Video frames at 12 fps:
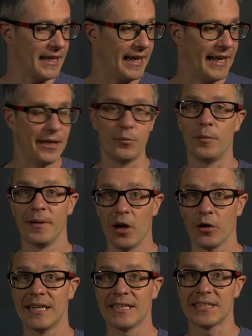I will be
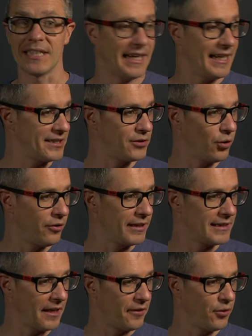honest. I saw it
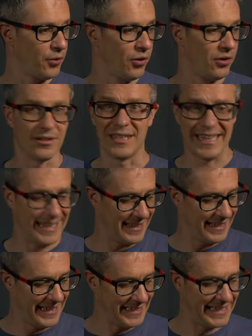and I
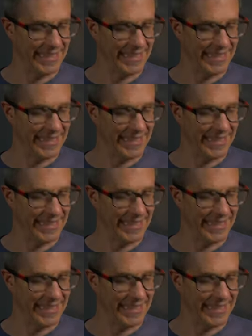thought, is